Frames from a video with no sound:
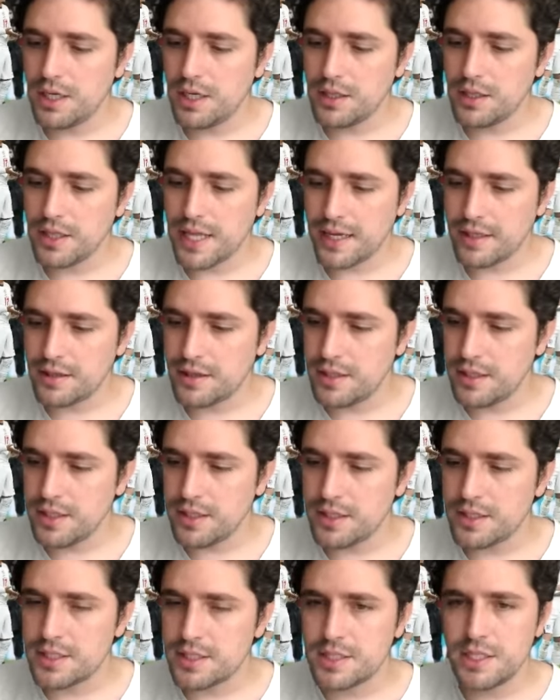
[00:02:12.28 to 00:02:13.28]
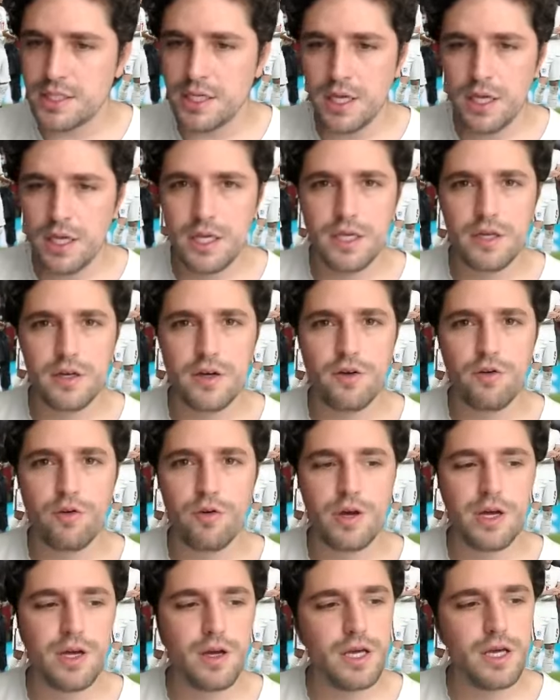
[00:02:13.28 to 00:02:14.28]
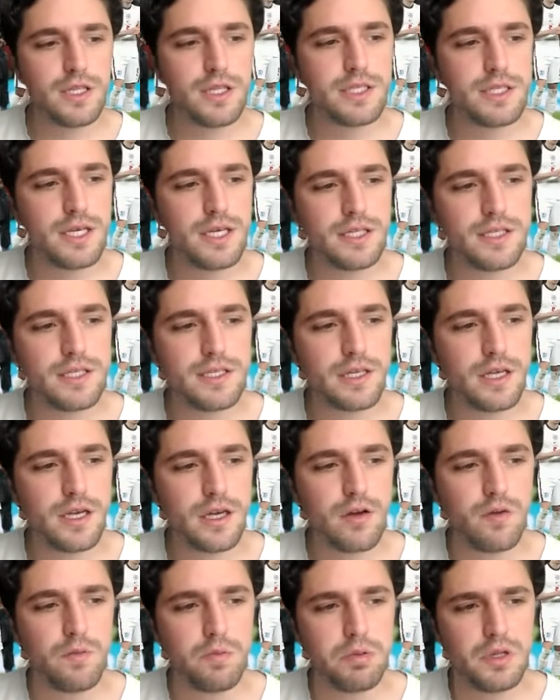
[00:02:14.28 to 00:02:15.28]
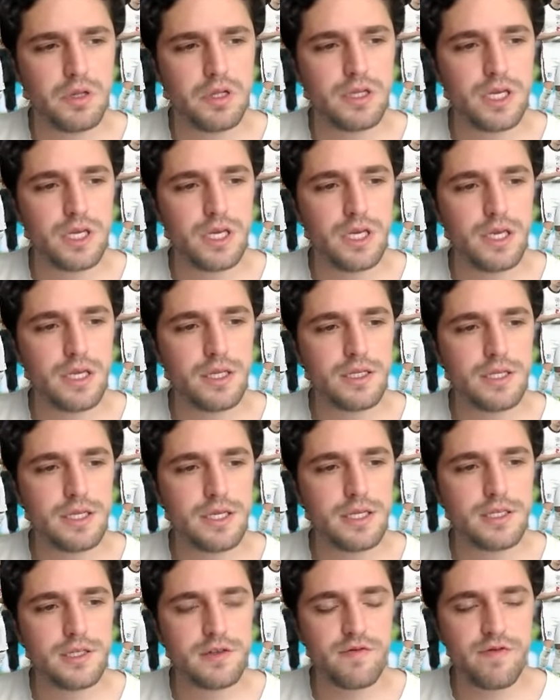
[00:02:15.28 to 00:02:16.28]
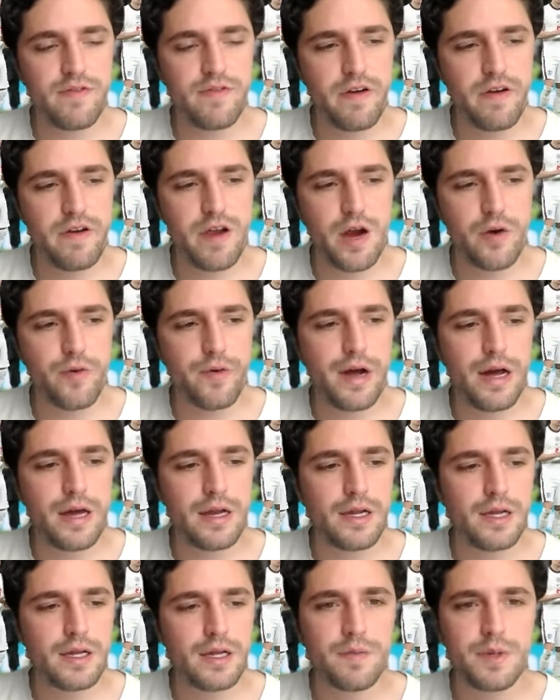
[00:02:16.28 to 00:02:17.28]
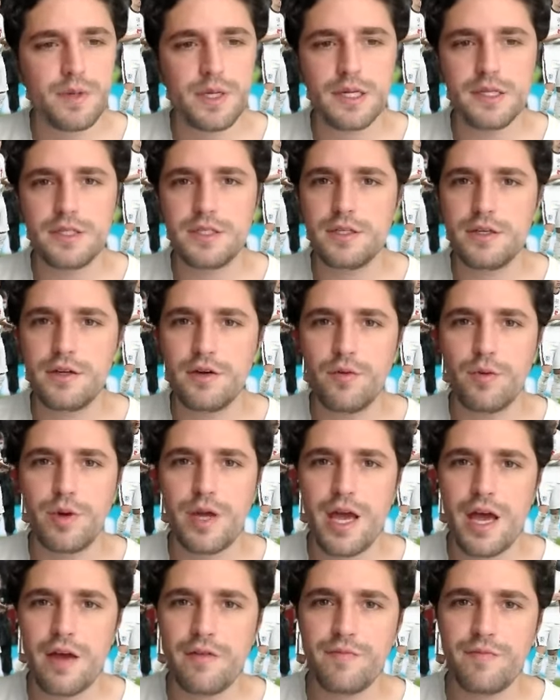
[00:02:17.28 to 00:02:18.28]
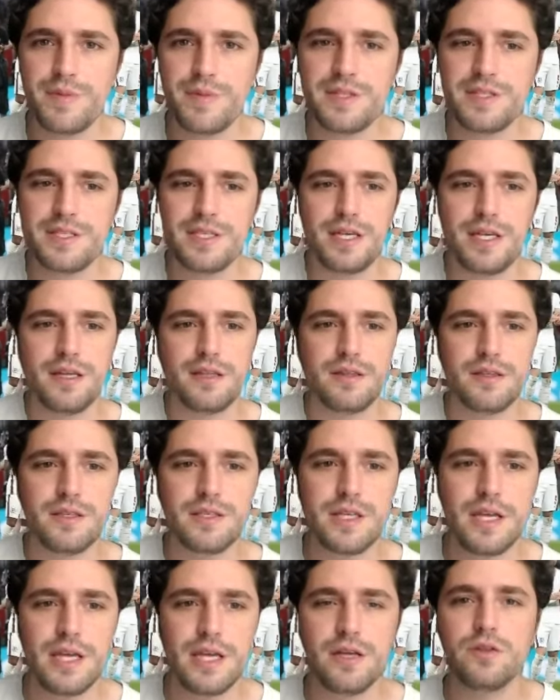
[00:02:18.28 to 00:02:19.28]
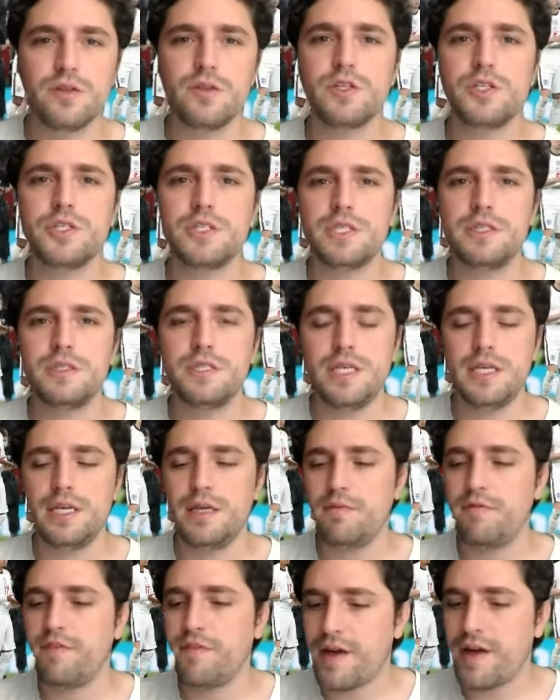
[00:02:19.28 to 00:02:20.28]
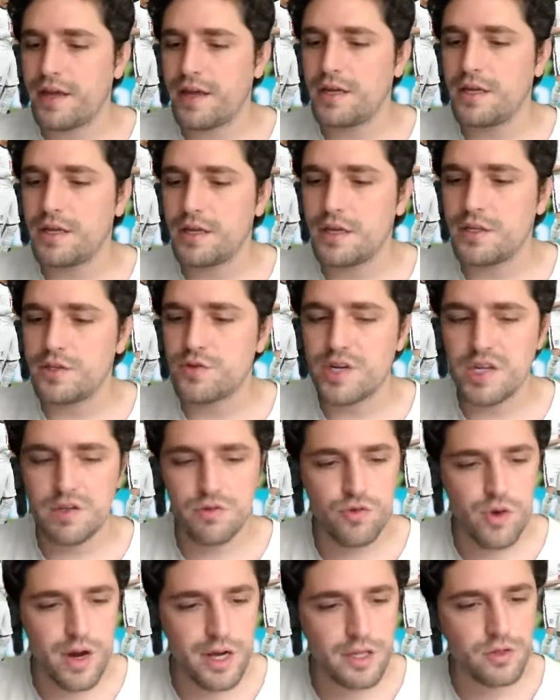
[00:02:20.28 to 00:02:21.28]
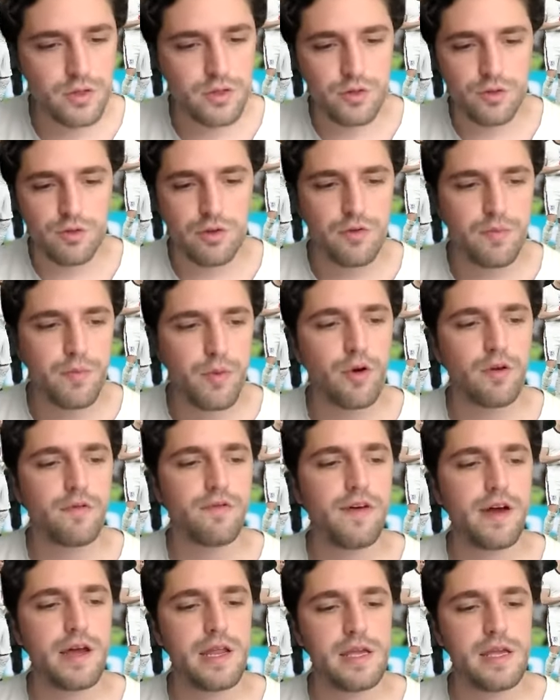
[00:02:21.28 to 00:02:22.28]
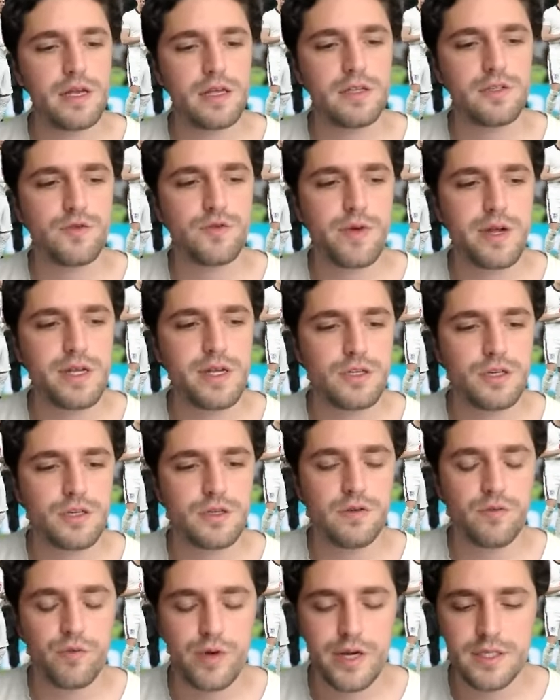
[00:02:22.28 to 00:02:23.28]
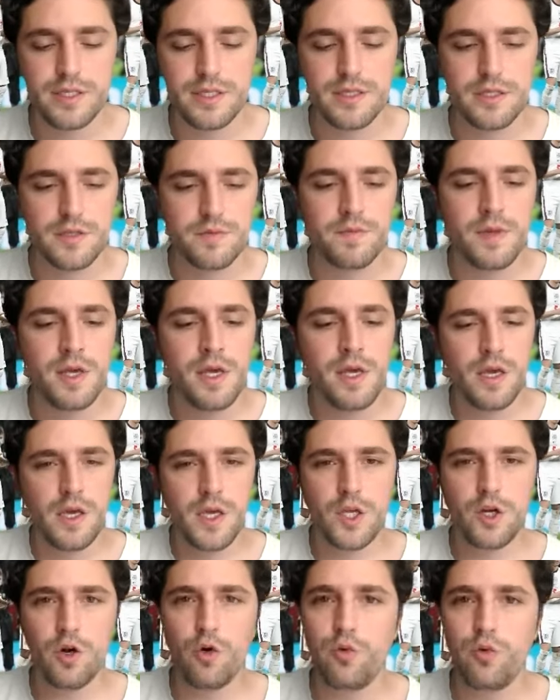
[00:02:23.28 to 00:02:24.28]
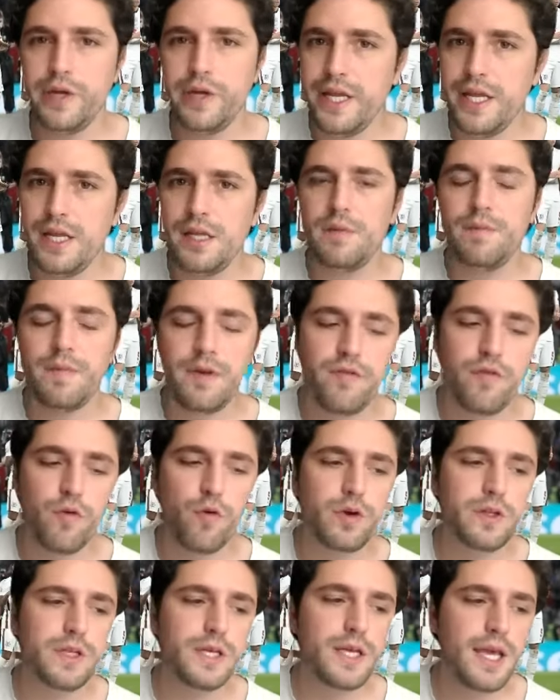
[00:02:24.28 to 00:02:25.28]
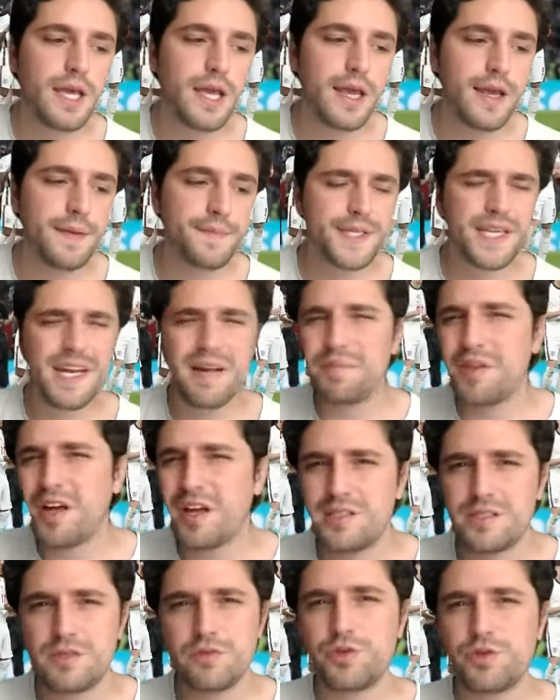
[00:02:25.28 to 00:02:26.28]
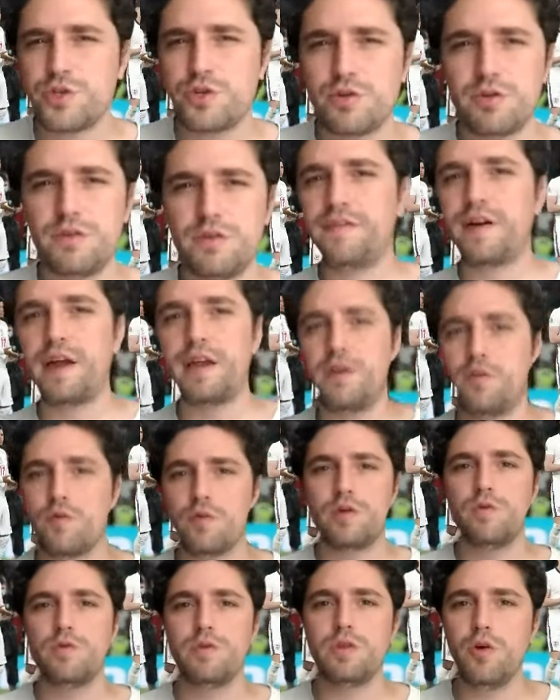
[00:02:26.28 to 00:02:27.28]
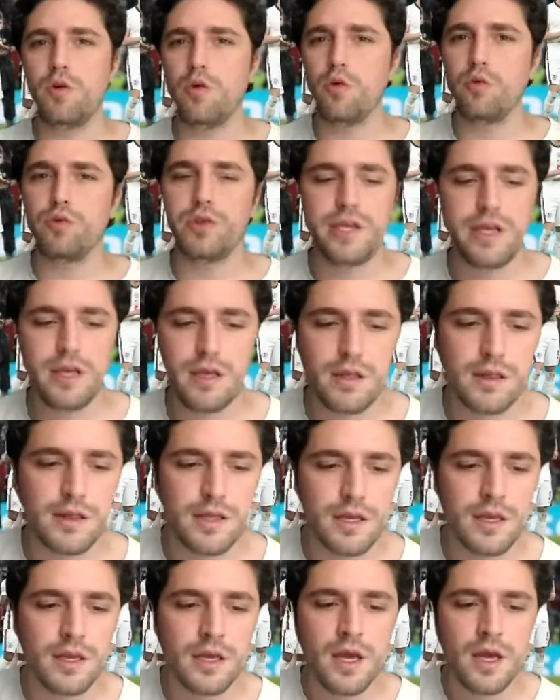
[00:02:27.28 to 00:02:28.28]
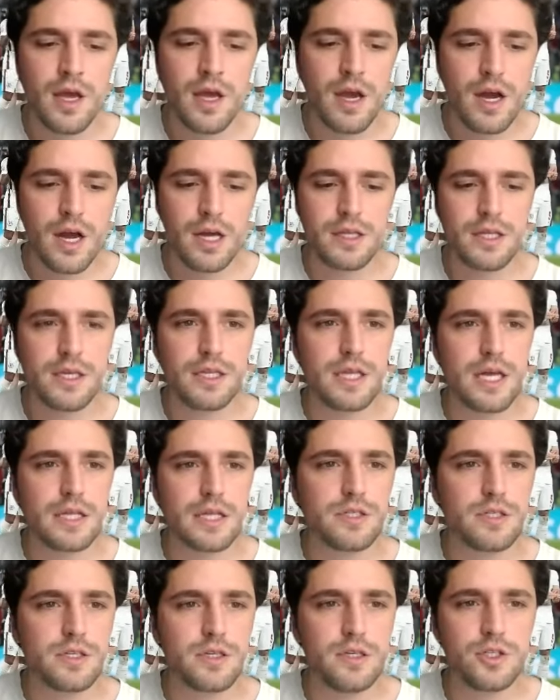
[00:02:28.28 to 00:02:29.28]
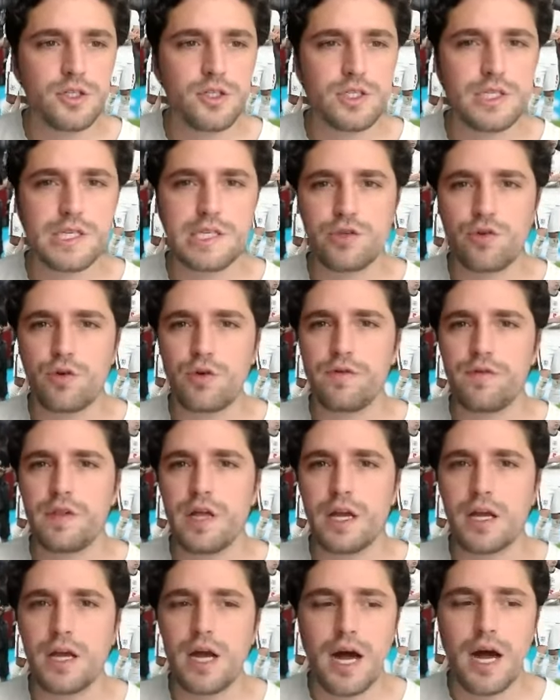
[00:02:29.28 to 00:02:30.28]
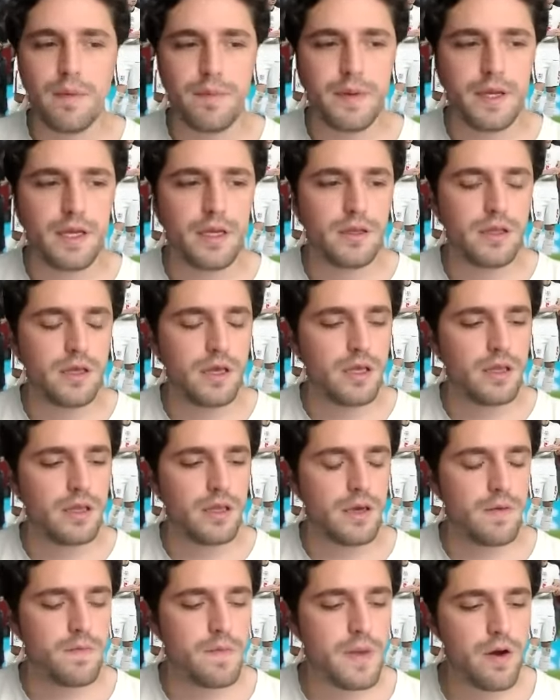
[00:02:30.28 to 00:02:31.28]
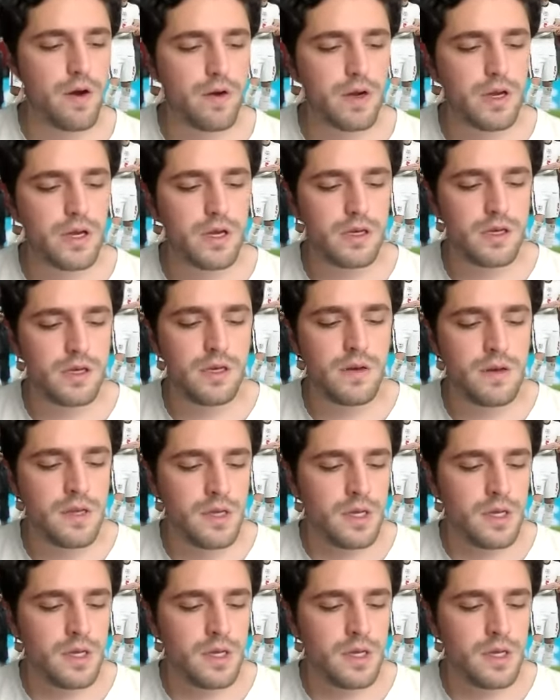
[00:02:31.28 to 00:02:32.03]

like this, it's a completely, it's very ironic because we have been seeing this English team fighting against, trying to do their part, fighting against racism, kneeling before the games. And I'm not so sure if I agree with the whole kneeling thing. I think that's just sort of like copying the American